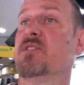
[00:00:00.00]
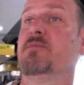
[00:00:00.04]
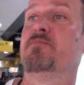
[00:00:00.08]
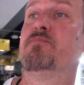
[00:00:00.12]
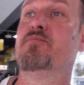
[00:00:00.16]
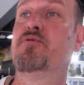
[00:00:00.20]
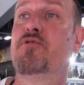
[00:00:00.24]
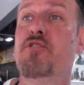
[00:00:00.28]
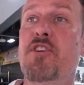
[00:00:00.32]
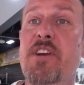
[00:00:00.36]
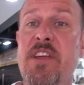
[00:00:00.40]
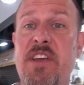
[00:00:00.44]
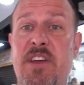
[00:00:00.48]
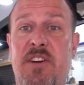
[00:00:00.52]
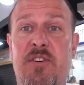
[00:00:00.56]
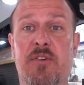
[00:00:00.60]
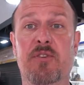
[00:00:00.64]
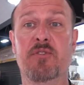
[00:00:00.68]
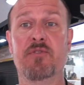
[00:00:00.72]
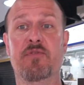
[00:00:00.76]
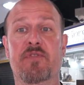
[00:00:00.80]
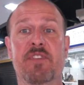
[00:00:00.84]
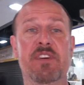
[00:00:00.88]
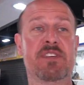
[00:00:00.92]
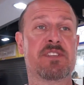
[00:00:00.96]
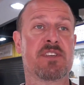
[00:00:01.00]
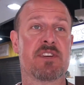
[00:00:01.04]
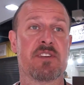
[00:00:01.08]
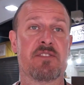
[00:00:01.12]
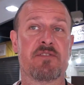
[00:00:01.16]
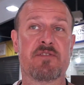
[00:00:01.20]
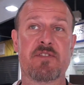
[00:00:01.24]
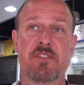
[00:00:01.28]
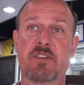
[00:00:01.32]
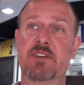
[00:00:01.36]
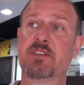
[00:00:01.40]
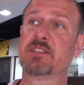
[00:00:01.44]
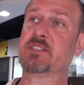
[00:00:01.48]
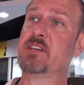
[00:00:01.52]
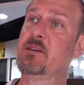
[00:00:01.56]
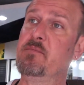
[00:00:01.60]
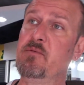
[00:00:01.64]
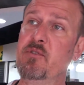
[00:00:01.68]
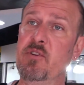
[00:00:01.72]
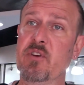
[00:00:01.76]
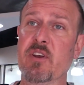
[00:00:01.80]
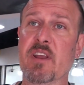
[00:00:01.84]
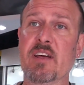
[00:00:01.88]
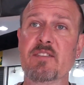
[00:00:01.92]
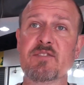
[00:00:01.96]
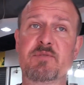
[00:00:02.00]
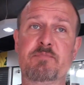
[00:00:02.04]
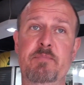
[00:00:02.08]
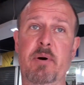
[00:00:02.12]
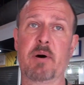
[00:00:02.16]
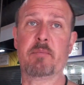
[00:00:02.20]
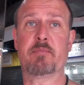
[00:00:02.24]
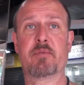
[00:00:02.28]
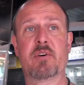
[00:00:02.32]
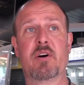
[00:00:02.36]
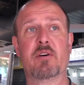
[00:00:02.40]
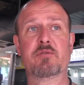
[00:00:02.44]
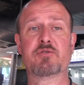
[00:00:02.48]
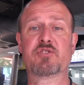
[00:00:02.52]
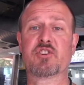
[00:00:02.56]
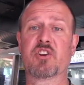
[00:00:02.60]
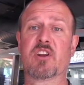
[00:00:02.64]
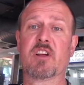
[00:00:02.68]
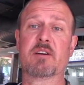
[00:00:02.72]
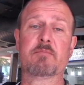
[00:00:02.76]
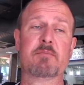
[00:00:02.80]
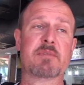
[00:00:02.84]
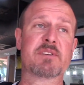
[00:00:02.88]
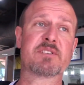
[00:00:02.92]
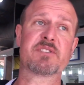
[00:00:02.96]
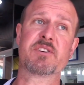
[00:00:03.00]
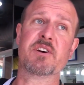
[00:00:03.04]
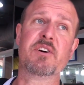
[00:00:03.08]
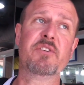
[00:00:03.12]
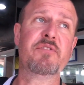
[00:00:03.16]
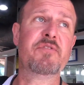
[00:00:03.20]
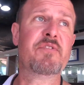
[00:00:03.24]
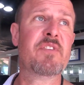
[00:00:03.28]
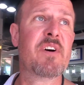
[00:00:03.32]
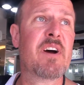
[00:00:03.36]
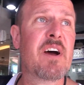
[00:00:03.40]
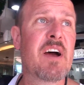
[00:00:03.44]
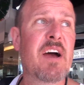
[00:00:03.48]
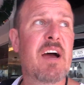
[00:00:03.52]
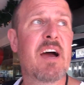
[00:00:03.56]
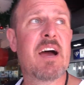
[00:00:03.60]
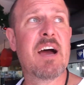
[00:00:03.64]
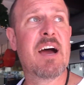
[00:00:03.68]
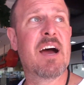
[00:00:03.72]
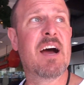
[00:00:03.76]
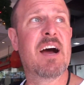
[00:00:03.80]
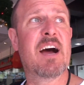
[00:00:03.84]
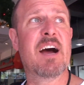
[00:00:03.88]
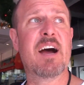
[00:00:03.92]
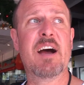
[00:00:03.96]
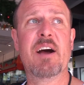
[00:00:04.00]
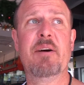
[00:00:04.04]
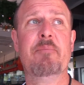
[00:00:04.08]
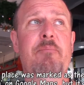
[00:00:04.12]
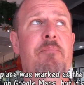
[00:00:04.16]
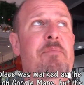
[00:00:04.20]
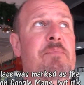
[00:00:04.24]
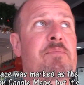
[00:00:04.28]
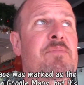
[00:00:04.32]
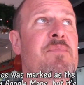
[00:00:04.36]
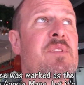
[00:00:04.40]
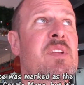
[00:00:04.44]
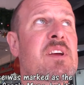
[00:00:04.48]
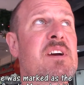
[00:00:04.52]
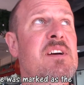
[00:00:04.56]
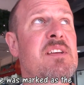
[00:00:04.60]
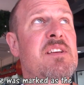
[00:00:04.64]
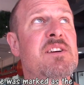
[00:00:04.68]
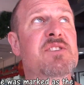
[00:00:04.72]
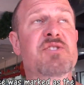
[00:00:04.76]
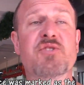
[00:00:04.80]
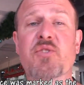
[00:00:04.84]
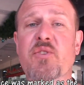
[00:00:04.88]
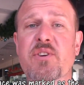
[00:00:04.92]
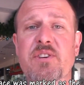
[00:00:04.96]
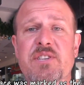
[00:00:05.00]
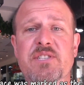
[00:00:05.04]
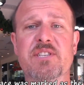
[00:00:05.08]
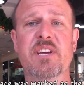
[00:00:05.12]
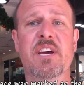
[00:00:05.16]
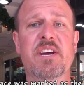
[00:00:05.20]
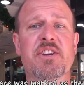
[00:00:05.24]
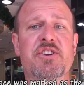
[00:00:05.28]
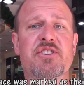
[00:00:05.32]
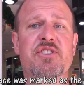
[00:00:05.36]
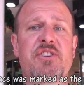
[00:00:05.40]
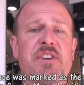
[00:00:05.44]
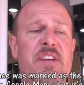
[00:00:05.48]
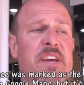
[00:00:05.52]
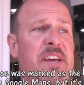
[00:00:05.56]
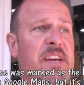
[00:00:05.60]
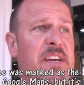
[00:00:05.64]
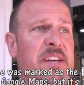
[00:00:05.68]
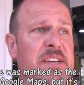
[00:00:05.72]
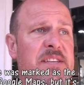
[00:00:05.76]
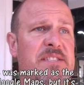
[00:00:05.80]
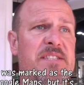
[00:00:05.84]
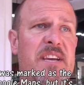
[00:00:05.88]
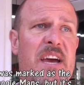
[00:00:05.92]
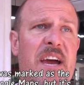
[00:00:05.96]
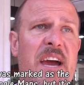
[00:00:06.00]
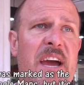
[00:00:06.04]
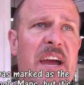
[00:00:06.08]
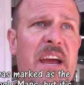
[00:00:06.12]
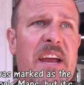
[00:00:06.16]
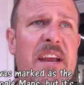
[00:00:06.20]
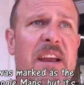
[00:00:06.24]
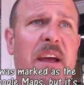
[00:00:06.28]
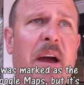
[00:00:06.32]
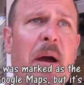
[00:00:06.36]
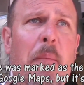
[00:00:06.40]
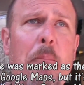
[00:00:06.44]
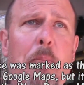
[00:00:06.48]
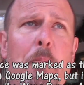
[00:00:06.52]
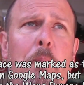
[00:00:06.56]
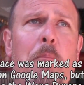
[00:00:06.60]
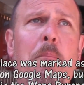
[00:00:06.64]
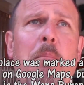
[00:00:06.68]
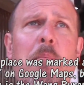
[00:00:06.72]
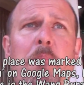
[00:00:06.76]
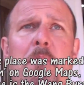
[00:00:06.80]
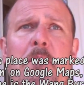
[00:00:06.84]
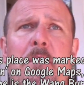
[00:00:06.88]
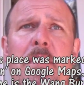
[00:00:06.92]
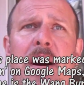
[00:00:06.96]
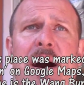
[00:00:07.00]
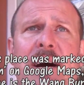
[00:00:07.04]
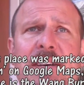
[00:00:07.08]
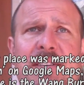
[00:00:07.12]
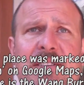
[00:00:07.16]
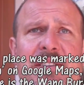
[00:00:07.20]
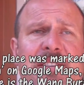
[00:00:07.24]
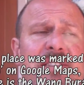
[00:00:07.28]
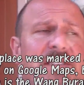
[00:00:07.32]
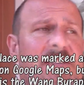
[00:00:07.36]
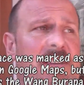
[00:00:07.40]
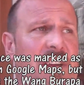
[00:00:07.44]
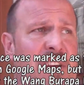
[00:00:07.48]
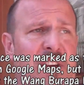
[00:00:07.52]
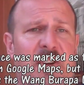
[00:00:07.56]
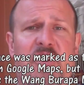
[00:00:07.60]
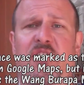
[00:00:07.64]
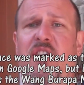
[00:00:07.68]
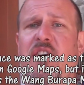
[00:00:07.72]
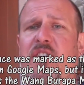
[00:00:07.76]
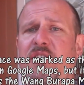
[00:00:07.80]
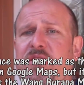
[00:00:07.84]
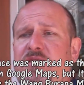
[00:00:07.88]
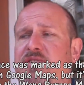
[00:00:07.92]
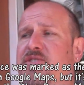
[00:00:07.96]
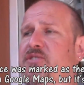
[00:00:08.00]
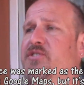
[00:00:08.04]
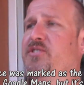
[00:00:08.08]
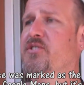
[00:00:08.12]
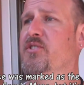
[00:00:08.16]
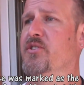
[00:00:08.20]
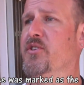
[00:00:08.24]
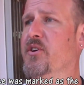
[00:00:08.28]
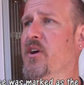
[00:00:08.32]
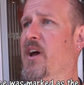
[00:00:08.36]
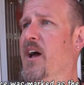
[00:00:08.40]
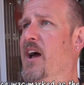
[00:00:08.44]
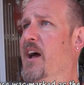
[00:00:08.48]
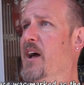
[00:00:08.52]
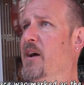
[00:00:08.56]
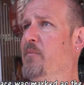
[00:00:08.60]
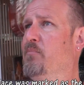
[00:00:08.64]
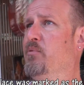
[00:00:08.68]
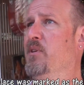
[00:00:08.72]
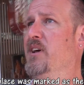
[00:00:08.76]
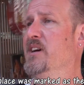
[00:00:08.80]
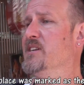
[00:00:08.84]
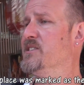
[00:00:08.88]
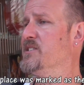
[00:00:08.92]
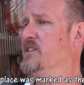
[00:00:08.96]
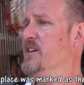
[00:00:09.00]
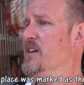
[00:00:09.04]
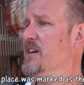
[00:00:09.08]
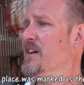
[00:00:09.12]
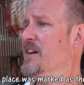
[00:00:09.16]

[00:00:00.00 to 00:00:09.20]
a pretty cool visit for someone who loves pop culture like myself. The toy station is a must-go-to place.